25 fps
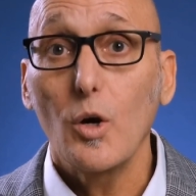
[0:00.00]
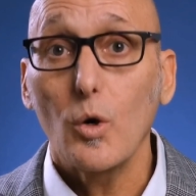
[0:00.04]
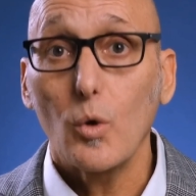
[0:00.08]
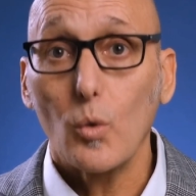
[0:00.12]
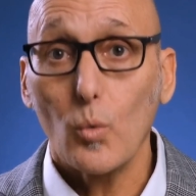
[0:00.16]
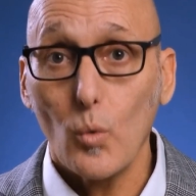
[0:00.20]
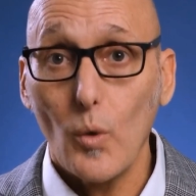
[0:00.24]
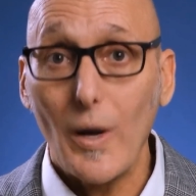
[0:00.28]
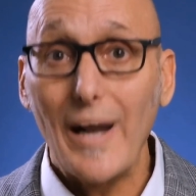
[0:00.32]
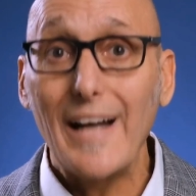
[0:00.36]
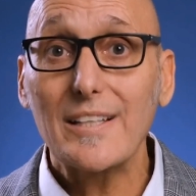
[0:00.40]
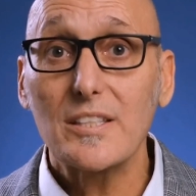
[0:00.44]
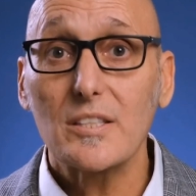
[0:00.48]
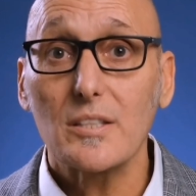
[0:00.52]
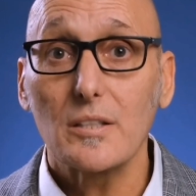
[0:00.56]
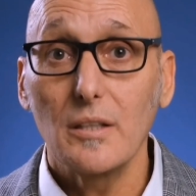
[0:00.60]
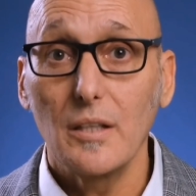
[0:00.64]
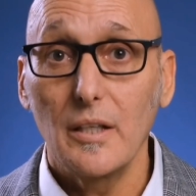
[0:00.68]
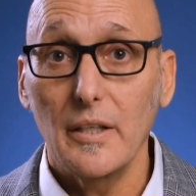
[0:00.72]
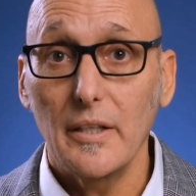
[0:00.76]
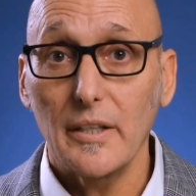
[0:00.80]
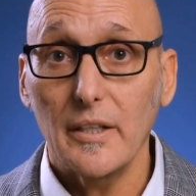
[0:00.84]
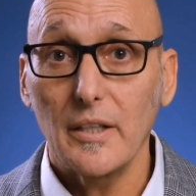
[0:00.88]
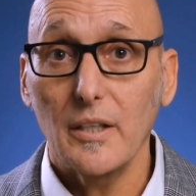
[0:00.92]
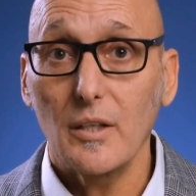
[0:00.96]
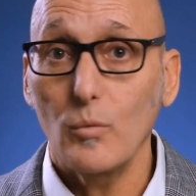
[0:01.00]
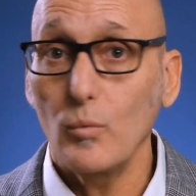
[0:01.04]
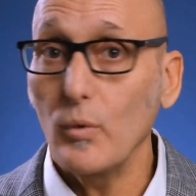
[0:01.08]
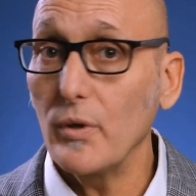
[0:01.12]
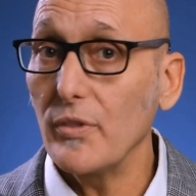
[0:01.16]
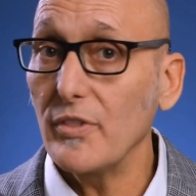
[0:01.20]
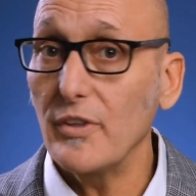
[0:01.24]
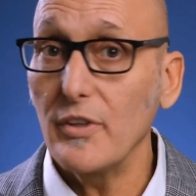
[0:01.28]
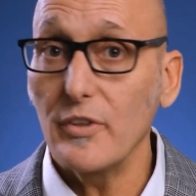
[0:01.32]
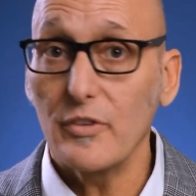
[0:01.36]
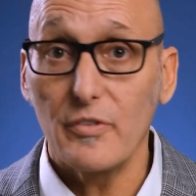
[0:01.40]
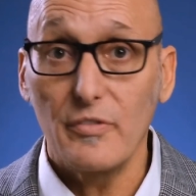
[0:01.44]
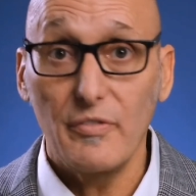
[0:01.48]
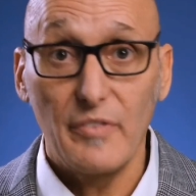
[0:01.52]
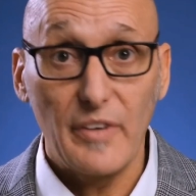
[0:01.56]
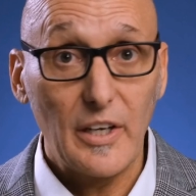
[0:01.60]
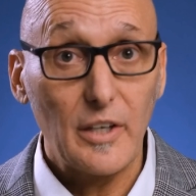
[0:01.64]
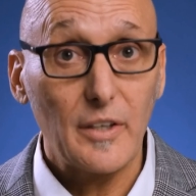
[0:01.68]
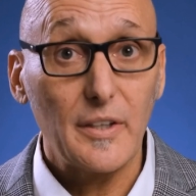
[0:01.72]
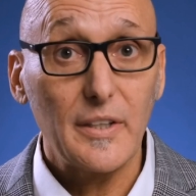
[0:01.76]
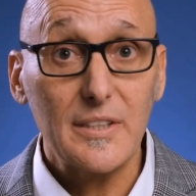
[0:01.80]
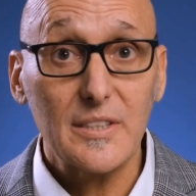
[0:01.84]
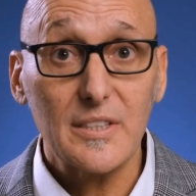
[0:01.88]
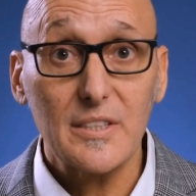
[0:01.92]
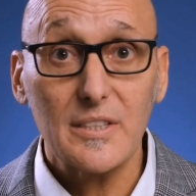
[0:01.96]
wrestling with this
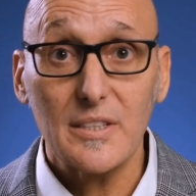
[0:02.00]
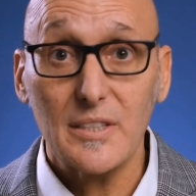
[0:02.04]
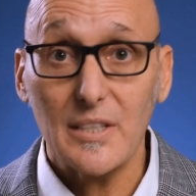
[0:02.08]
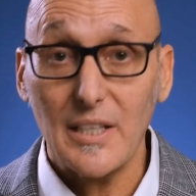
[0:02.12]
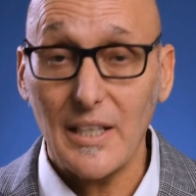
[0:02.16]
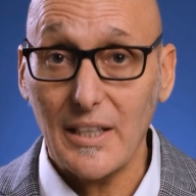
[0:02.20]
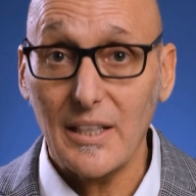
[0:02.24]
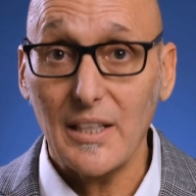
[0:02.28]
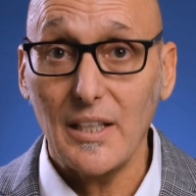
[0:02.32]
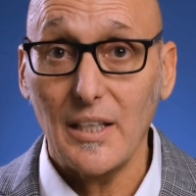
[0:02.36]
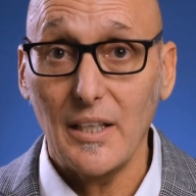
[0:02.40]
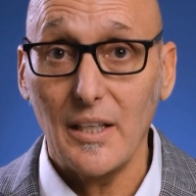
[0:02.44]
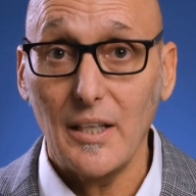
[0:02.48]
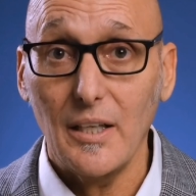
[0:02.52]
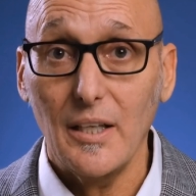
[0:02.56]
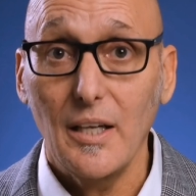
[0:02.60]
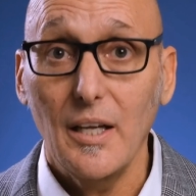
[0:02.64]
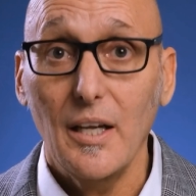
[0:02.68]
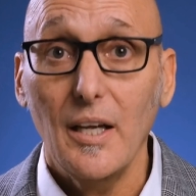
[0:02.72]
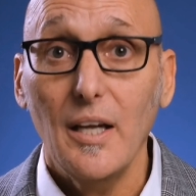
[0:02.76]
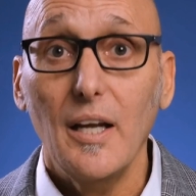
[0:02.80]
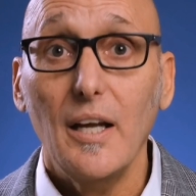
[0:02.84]
very sticky